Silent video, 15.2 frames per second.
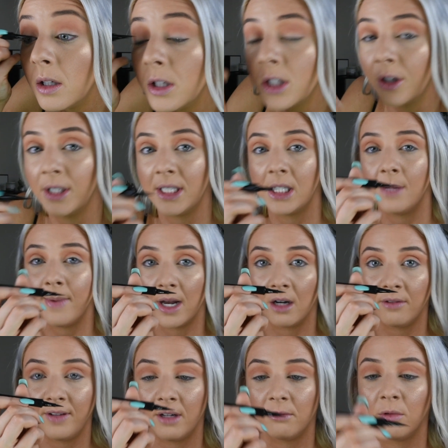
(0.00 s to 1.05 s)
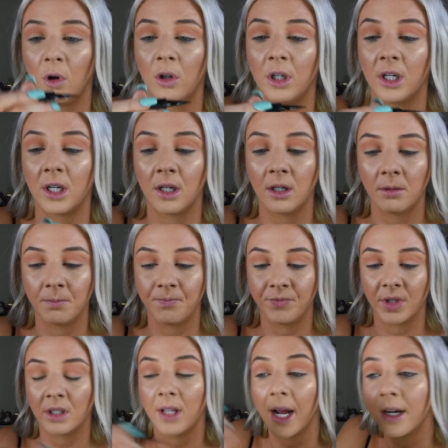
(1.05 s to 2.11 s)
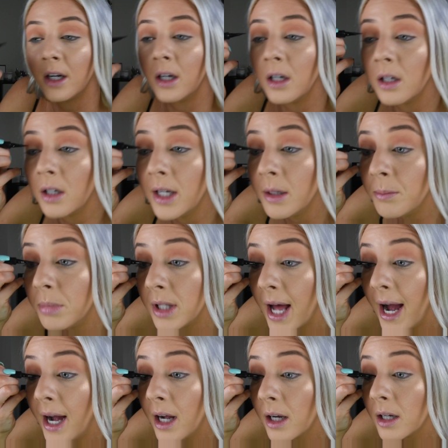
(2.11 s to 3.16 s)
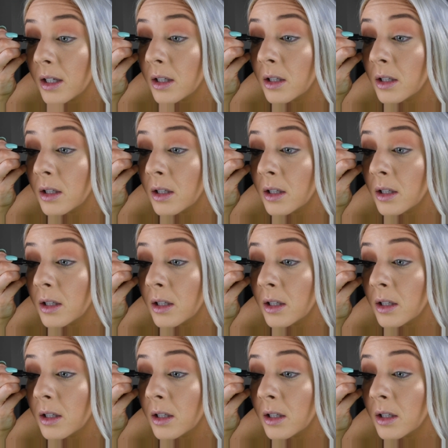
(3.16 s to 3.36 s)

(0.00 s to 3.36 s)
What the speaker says: So this is the Benefit Roller Liner in black.